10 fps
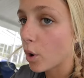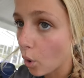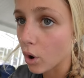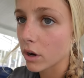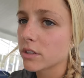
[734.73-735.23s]

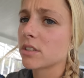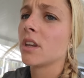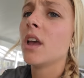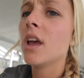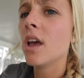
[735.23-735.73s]
course,
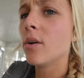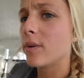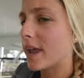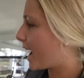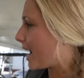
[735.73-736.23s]

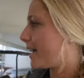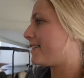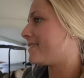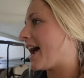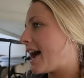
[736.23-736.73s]
we
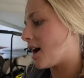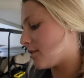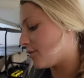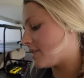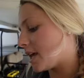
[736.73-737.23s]
had to
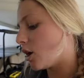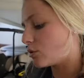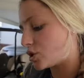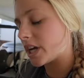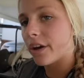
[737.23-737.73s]
have the O G